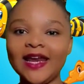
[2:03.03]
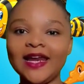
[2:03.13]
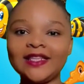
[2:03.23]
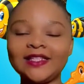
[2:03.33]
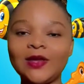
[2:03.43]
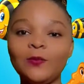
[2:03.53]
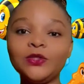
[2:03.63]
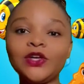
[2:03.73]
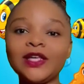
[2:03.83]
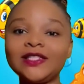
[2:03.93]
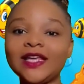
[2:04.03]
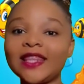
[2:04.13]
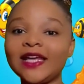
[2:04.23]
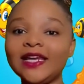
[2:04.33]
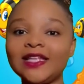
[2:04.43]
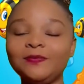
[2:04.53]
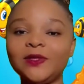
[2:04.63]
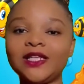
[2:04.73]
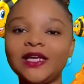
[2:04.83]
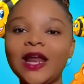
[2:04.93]
Let's go. Put your hands together and let's
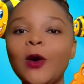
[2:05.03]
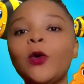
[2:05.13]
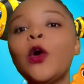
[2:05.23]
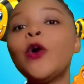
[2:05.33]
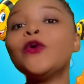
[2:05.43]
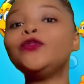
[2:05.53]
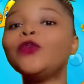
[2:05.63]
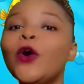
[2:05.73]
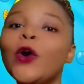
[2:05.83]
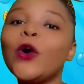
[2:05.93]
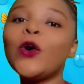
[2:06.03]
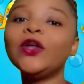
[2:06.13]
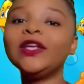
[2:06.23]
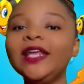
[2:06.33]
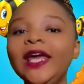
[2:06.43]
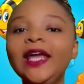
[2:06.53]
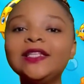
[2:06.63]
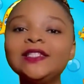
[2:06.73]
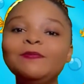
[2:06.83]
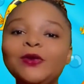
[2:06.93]
pretend. Now, four
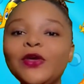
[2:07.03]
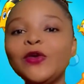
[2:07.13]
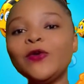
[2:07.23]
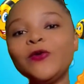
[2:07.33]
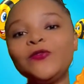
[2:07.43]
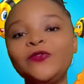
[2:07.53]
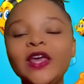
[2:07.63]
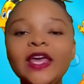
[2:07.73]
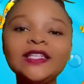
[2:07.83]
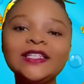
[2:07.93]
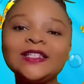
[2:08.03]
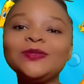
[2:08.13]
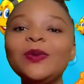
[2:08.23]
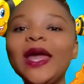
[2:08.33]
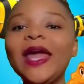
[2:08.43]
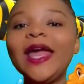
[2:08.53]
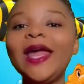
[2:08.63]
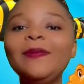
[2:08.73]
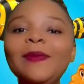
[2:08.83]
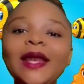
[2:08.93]
little blue fish are
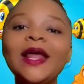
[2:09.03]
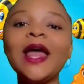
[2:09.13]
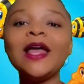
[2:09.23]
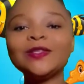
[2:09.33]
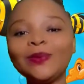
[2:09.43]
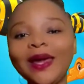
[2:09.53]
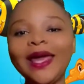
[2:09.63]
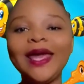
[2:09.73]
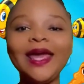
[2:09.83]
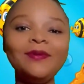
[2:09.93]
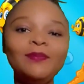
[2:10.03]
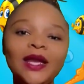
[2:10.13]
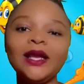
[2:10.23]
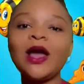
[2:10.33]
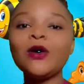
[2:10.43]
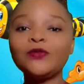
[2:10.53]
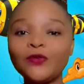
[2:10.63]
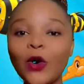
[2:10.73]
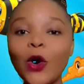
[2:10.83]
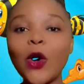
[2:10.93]
swimming, swimming.
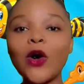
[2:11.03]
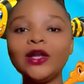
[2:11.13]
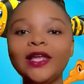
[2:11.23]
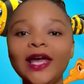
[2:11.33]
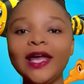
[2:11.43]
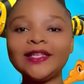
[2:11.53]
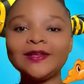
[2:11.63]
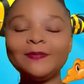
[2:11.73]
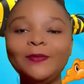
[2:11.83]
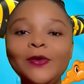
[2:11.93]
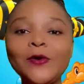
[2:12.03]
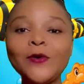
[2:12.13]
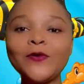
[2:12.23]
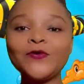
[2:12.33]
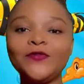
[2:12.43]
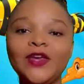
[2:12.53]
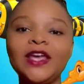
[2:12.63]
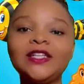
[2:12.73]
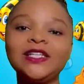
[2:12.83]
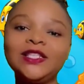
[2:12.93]
Four little blue
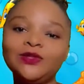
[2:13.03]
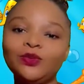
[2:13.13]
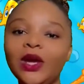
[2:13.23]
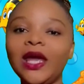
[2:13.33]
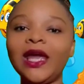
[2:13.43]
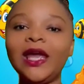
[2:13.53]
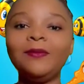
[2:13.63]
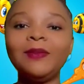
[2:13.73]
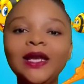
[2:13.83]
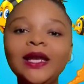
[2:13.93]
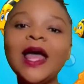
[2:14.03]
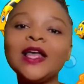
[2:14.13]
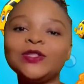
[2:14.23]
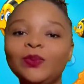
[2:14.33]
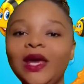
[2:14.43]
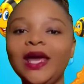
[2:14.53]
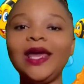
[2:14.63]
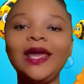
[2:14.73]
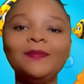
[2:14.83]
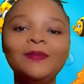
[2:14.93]
fish are swimming,
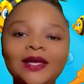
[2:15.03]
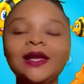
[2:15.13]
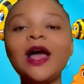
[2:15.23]
swimming.